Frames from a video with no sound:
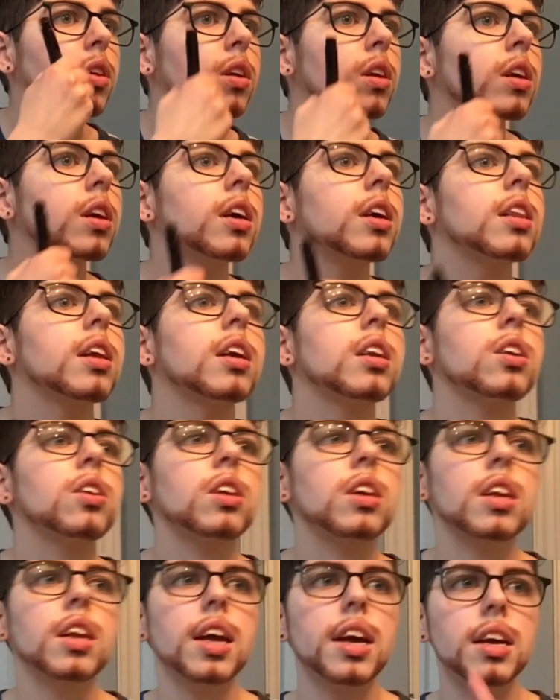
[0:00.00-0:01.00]
And then you
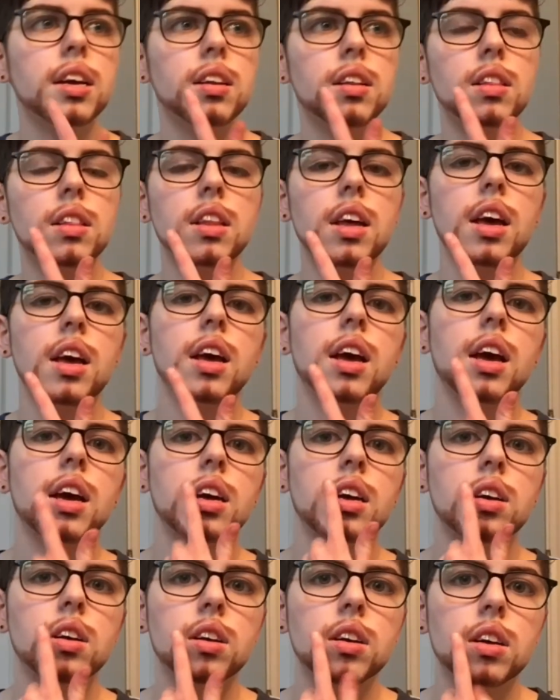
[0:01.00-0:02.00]
connect the
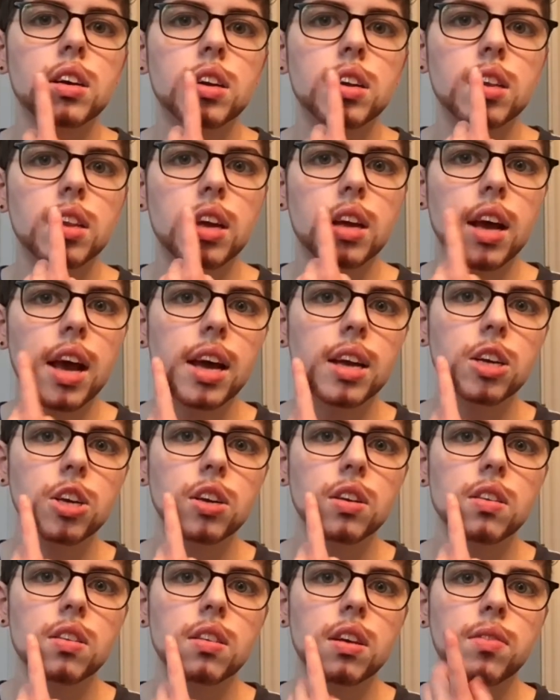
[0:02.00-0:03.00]

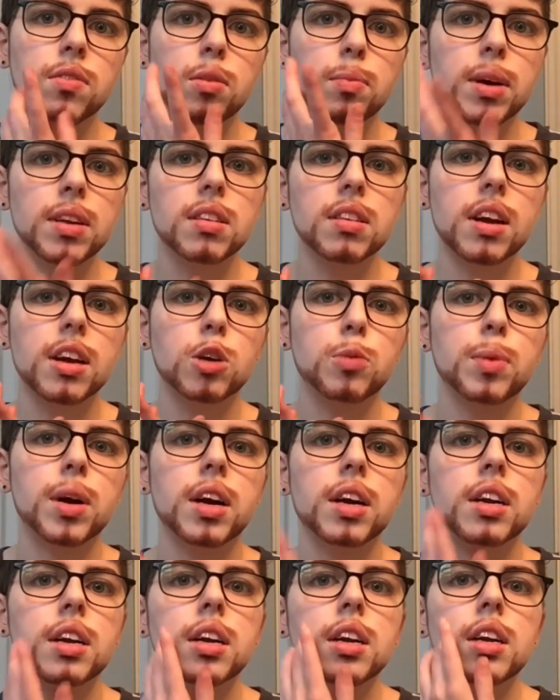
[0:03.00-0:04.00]
edges of the mustache
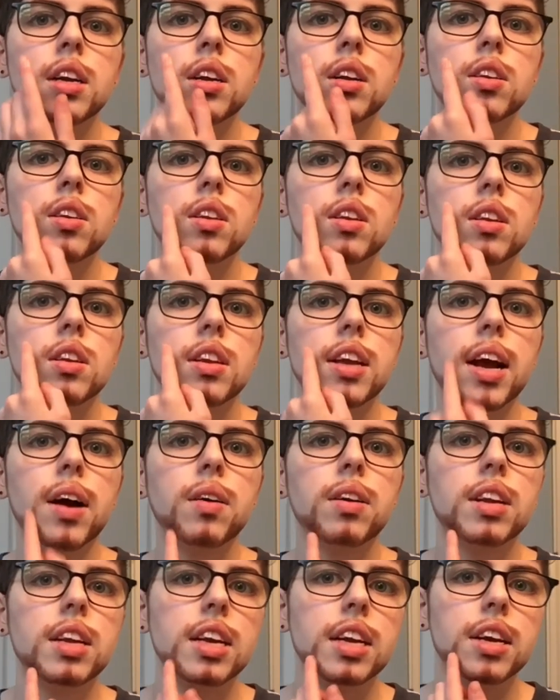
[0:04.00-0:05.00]
part down to
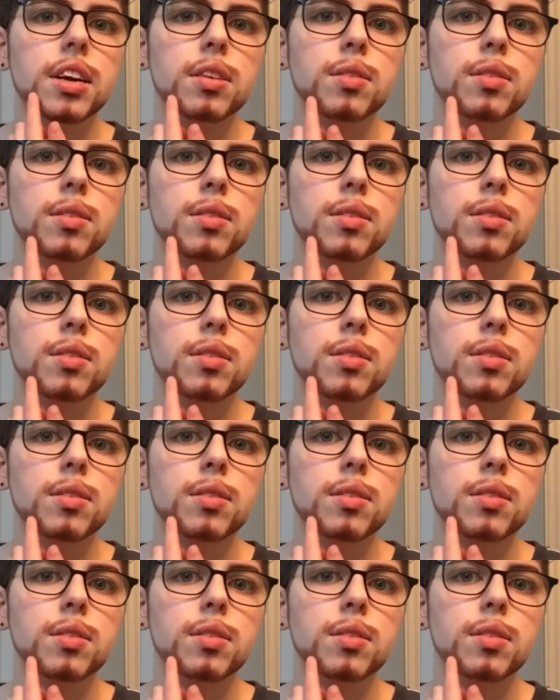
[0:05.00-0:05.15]
here.